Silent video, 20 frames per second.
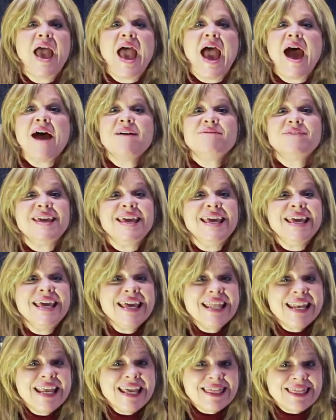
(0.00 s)
have
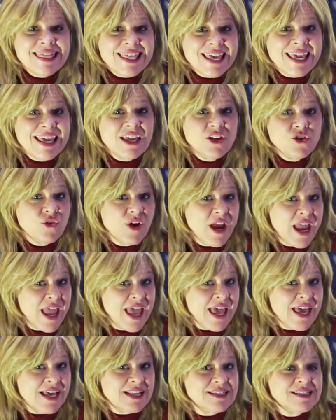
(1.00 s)
anything in your
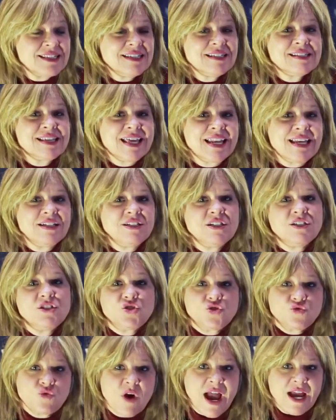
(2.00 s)
hands that's going to
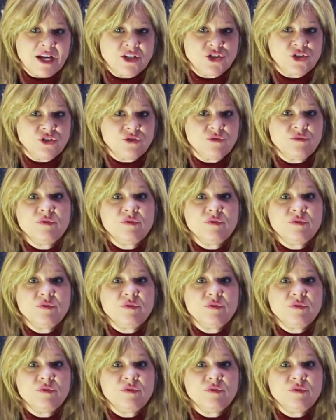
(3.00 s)
distract you.